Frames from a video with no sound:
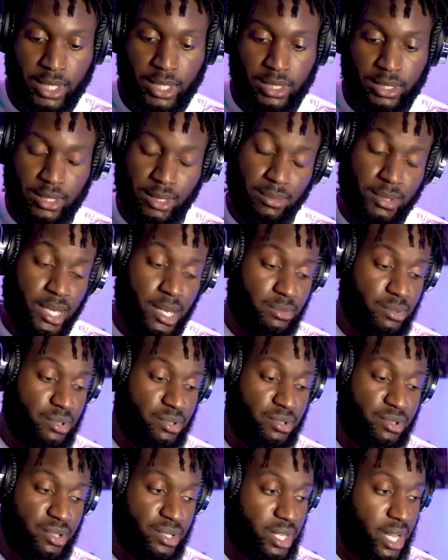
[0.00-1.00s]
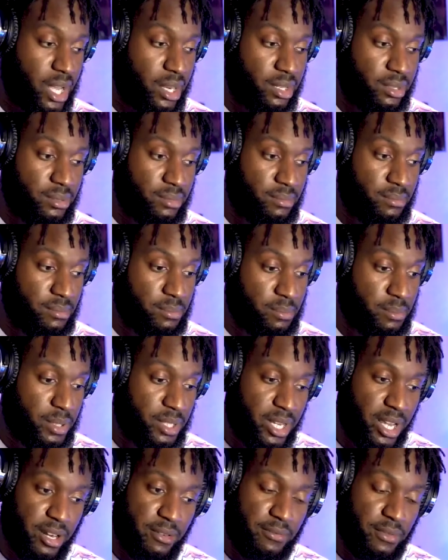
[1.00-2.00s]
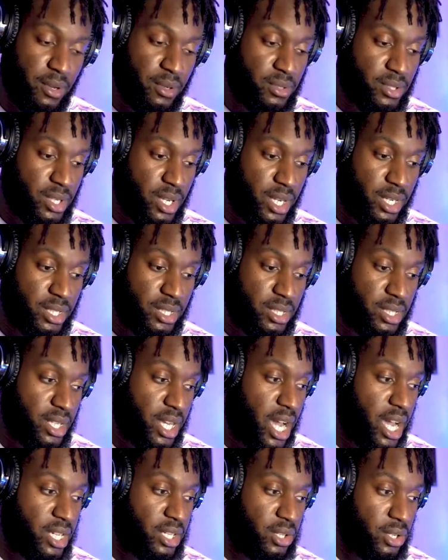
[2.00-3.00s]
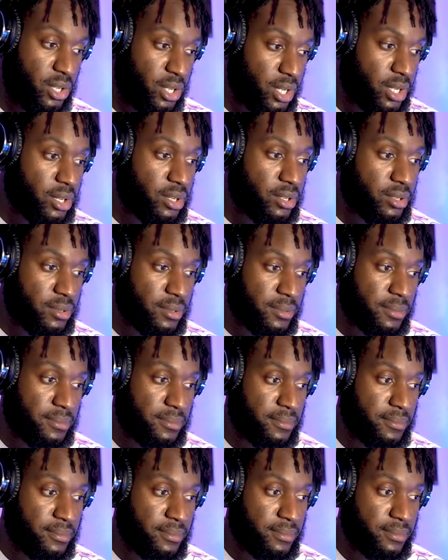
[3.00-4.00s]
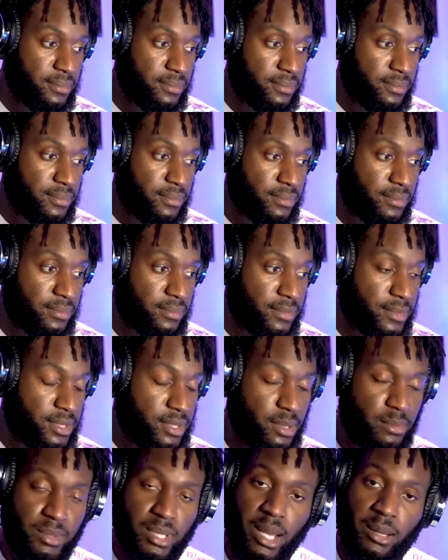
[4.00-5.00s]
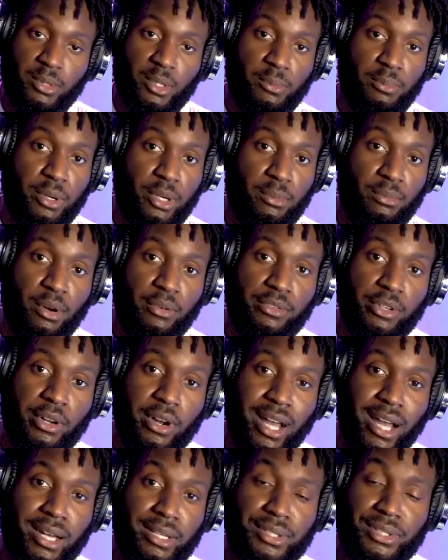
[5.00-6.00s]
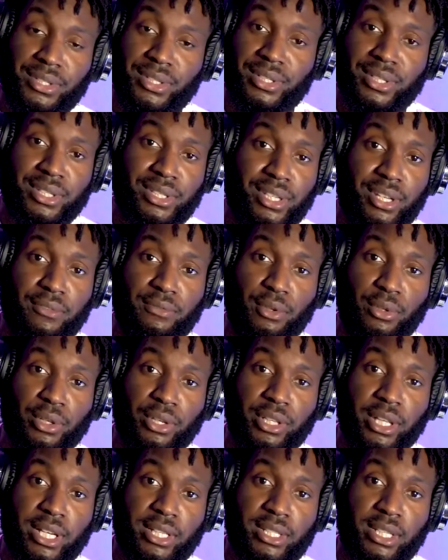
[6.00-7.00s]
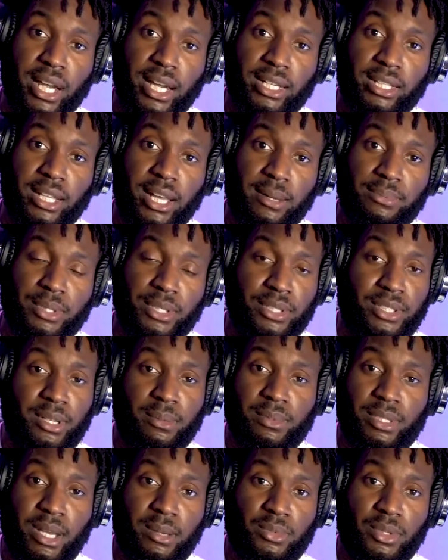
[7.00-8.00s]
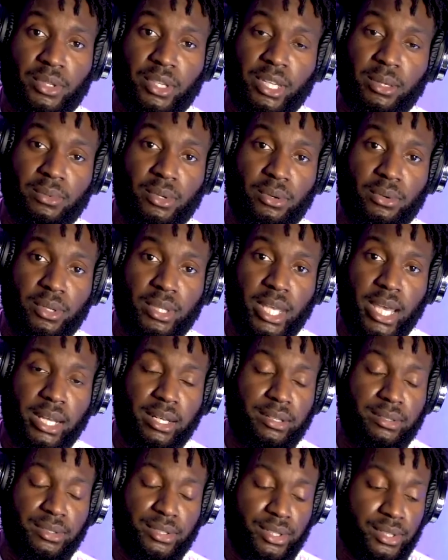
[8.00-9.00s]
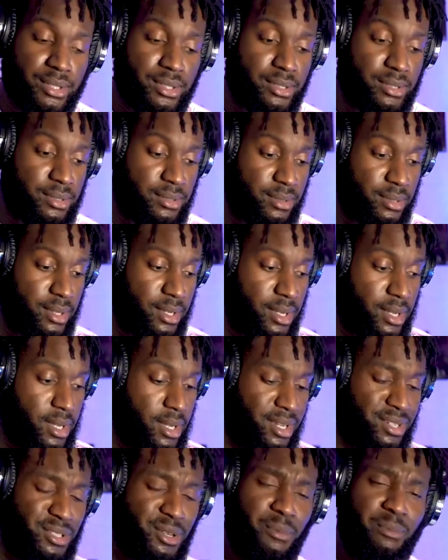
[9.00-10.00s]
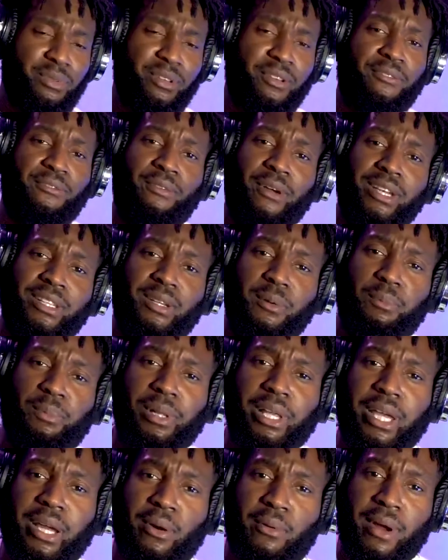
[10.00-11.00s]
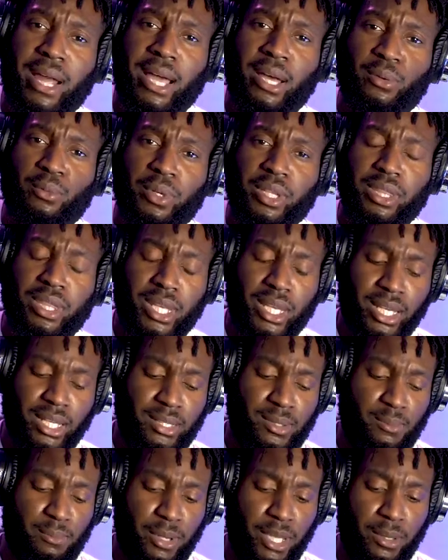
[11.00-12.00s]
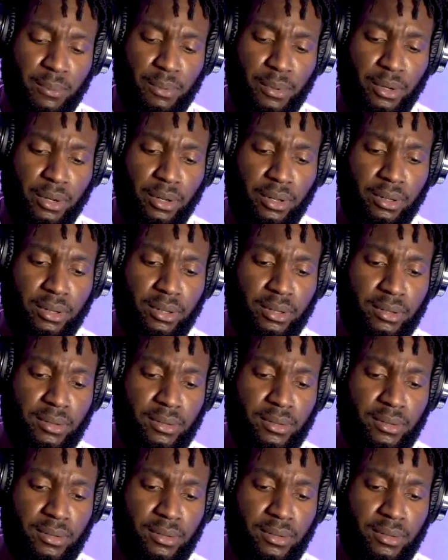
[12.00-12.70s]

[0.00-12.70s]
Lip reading: Sometimes you just gotta put headphones on and see how you look. Sometimes you put them over your eyes just to see if you look like Cyclops, and sometimes you keep doing that and just don't be afraid to play around with things, people.